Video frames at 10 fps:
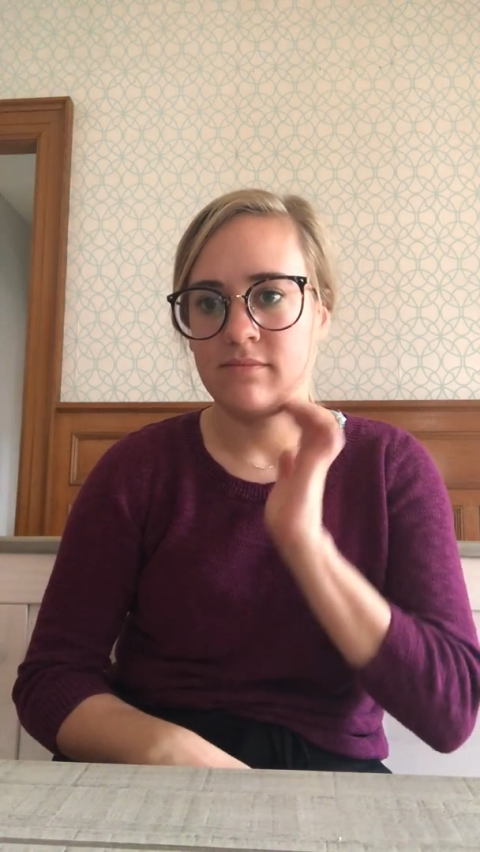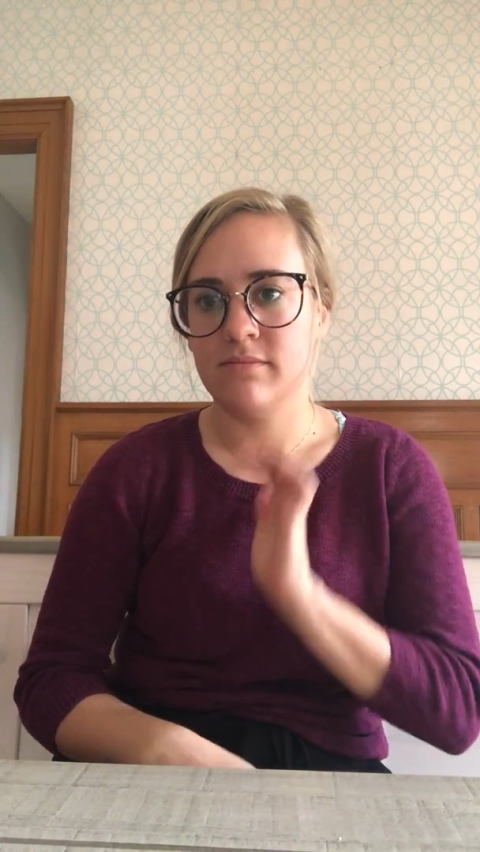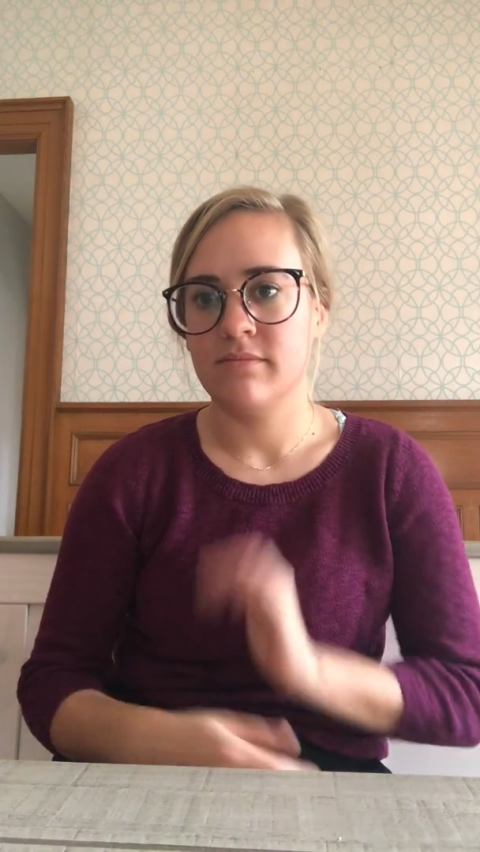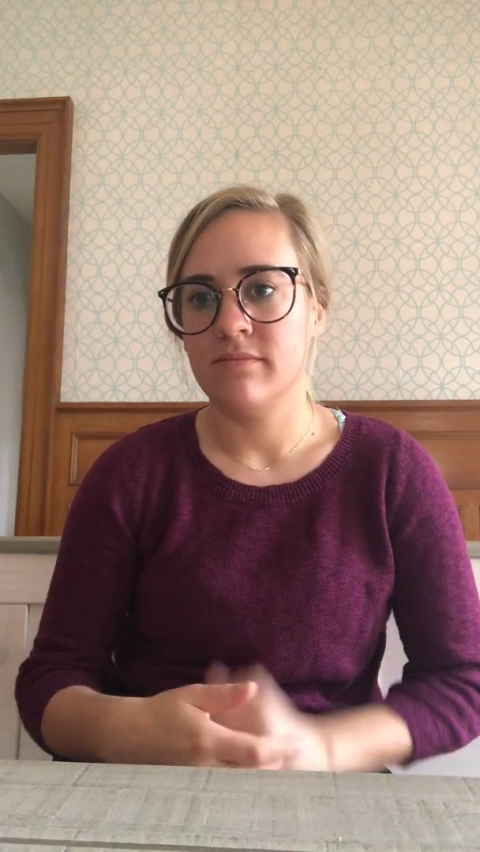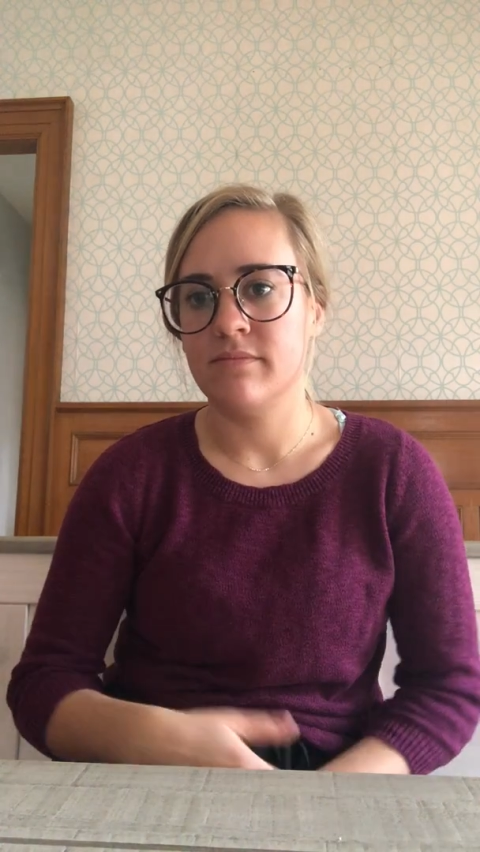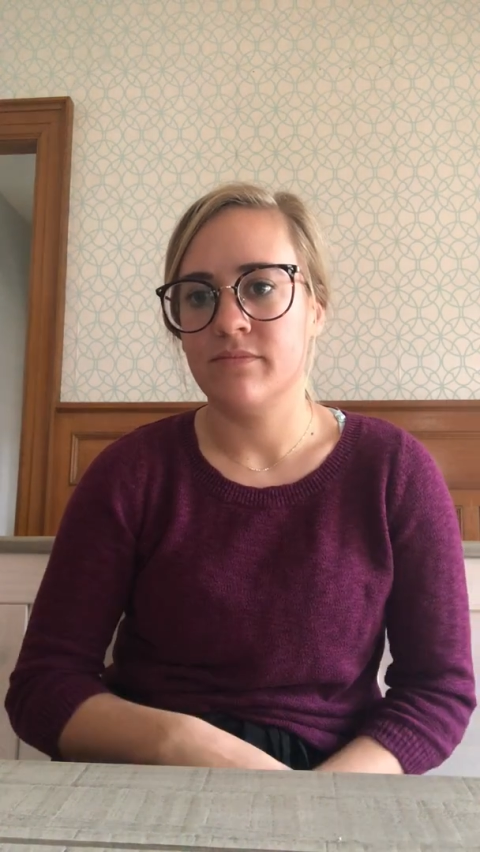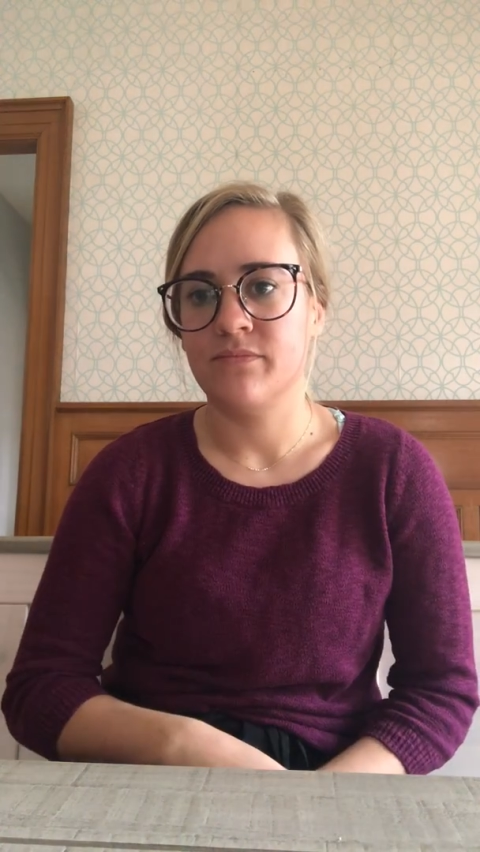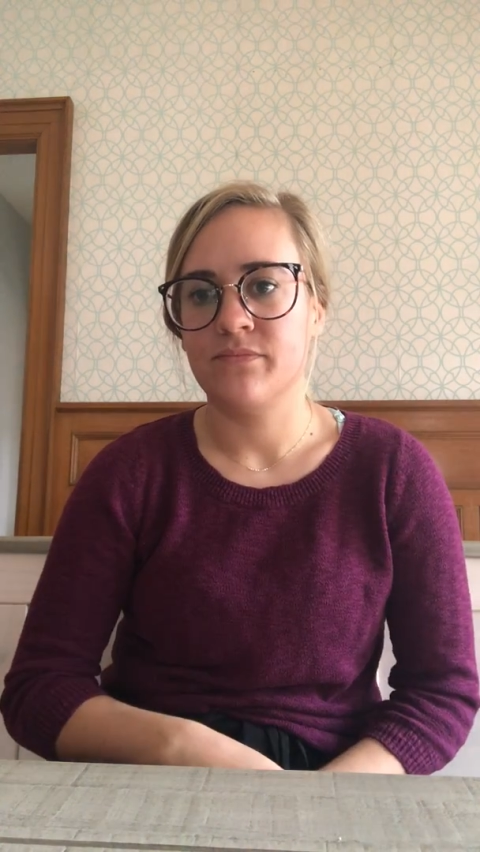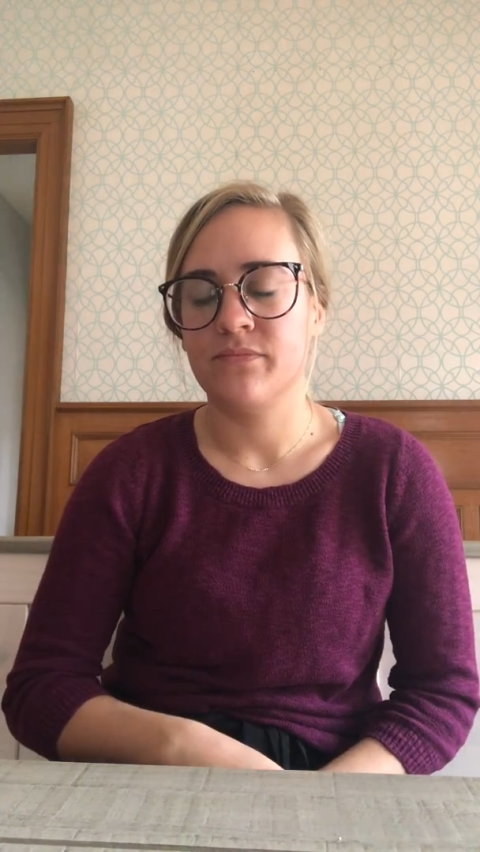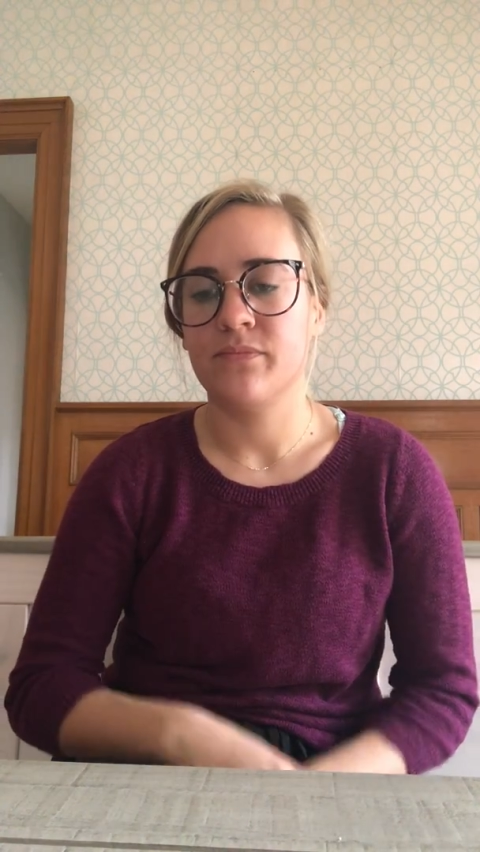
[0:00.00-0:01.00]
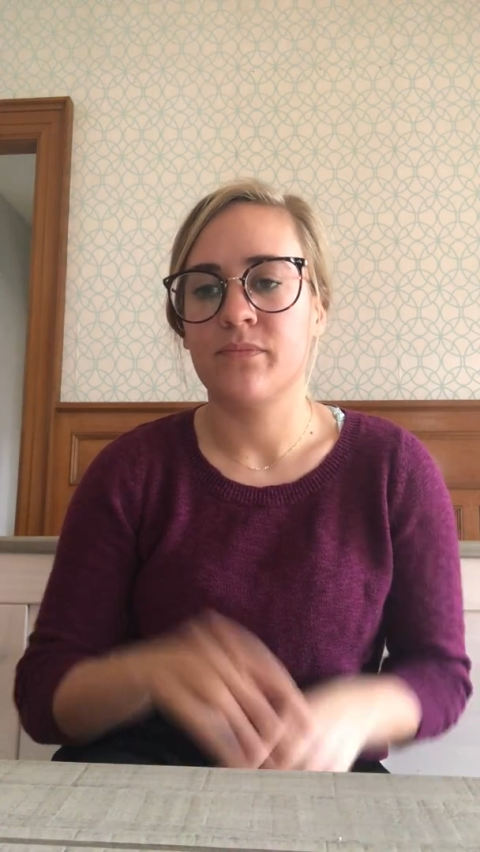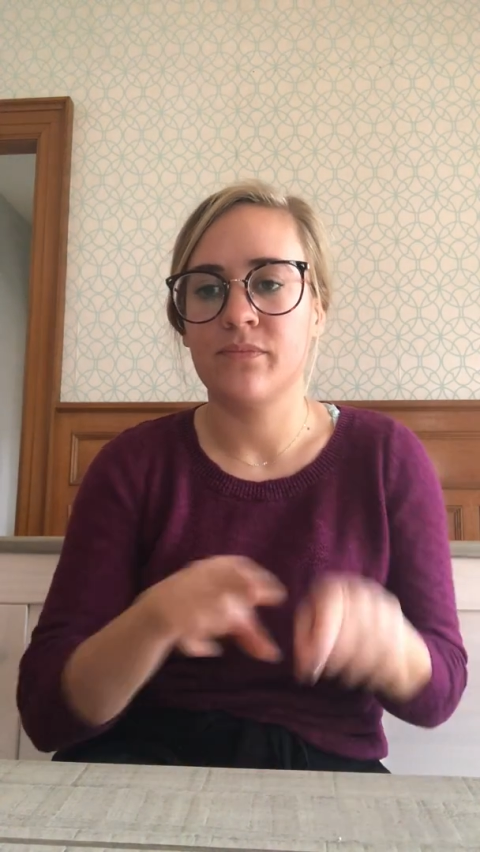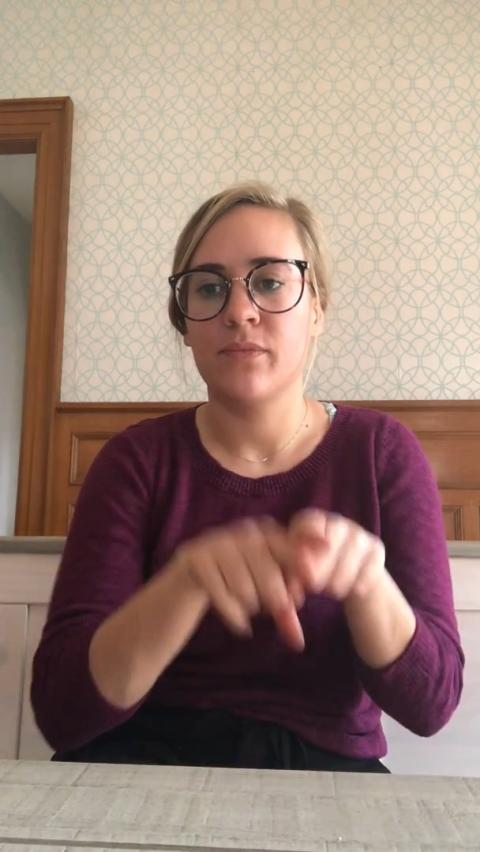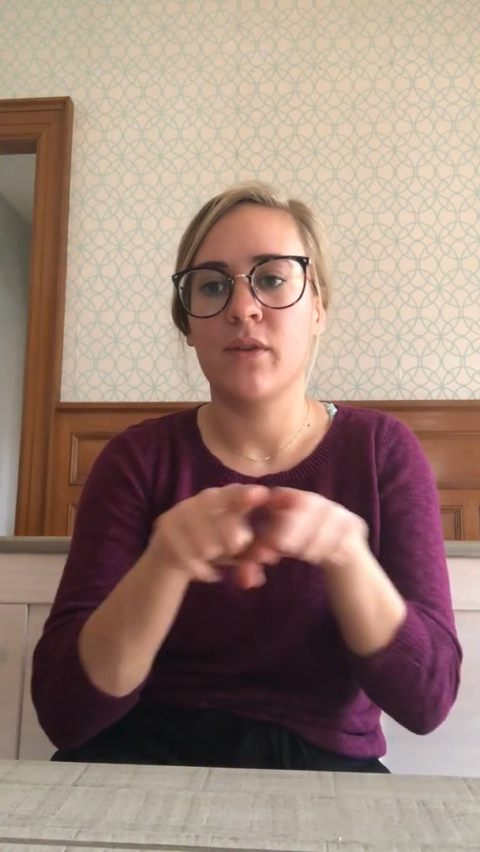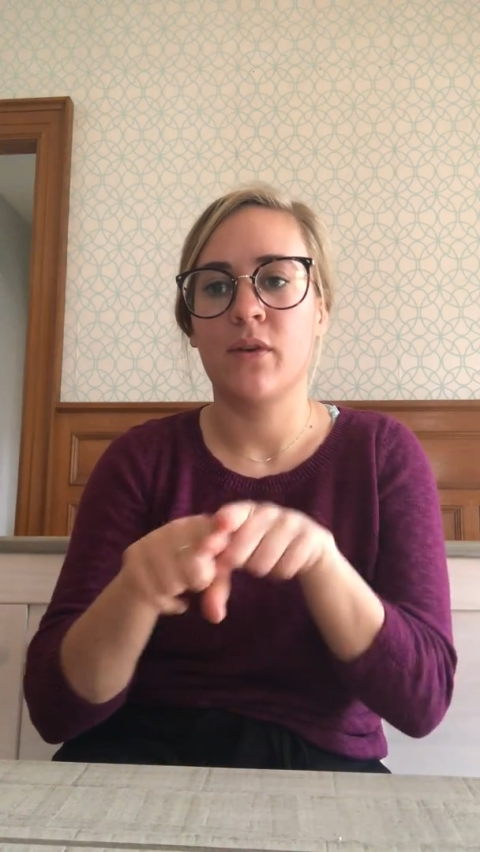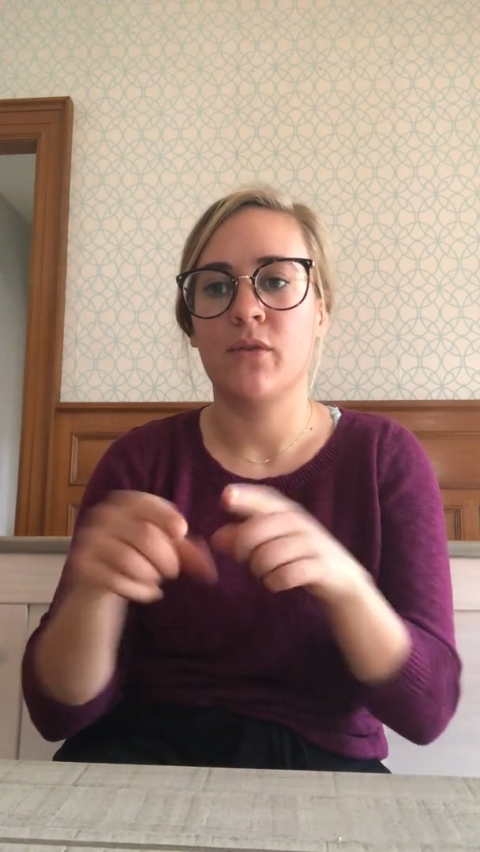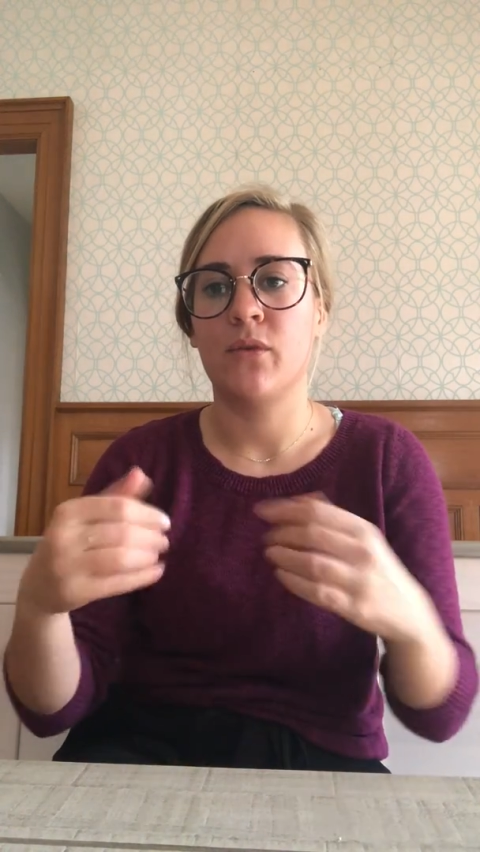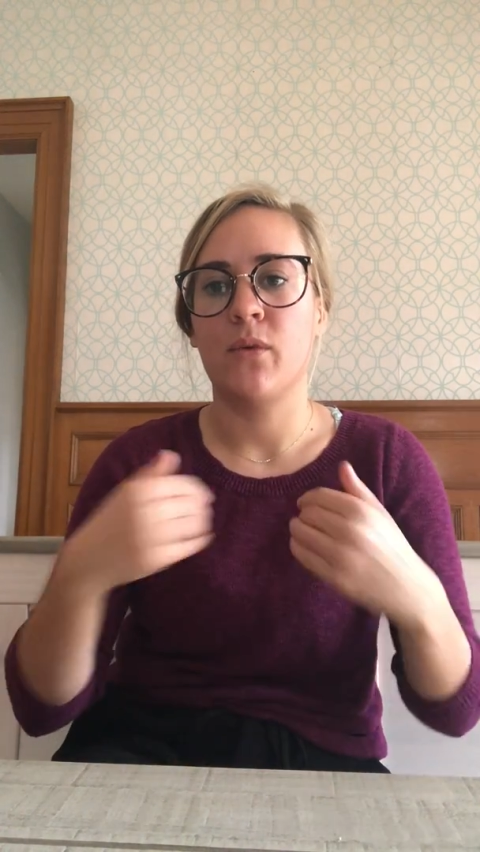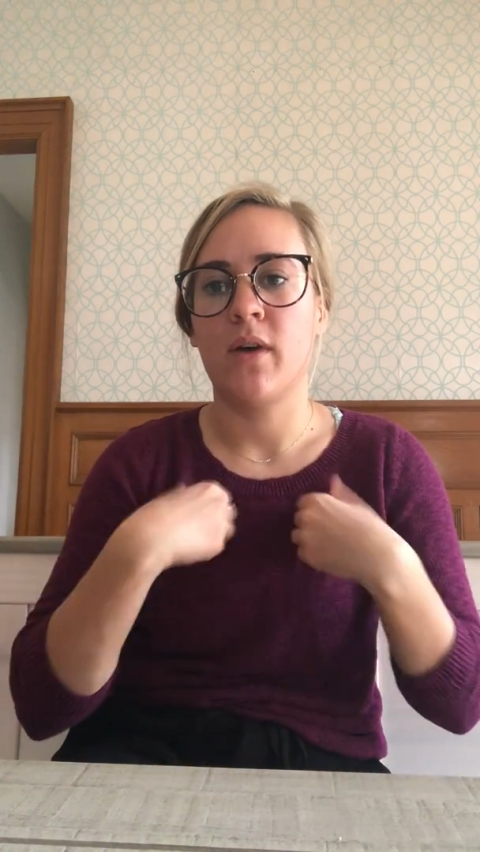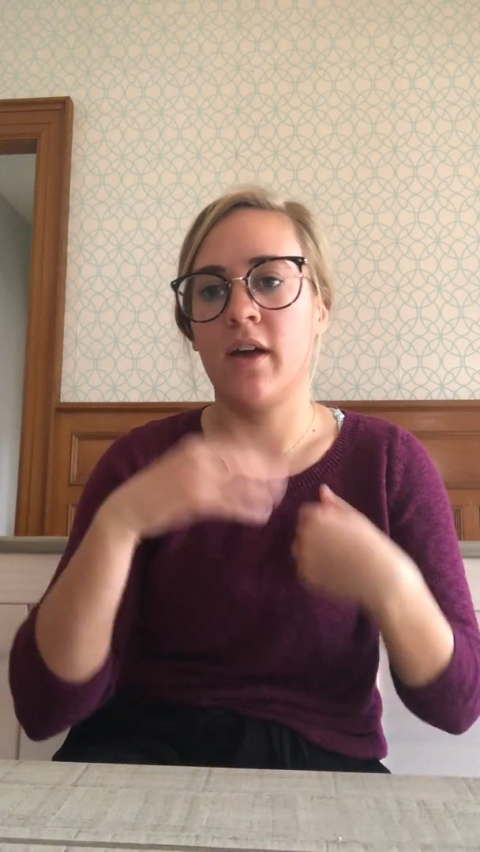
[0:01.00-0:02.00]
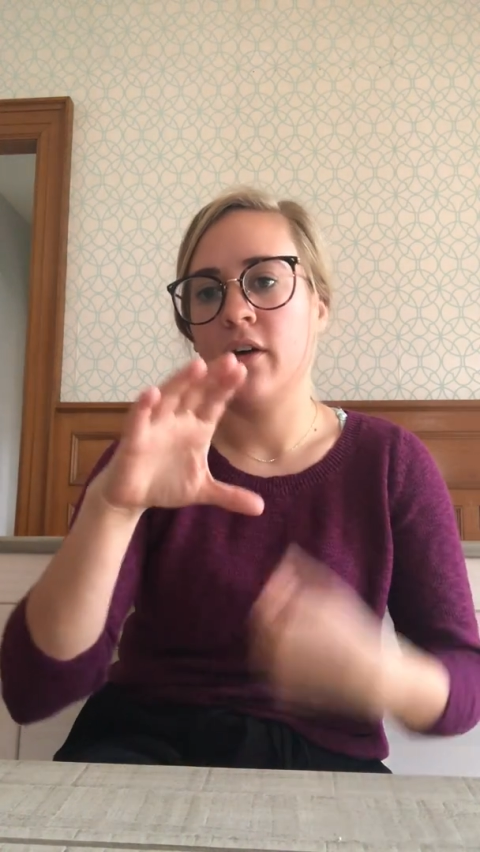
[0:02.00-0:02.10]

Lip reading: They also have a coloboma,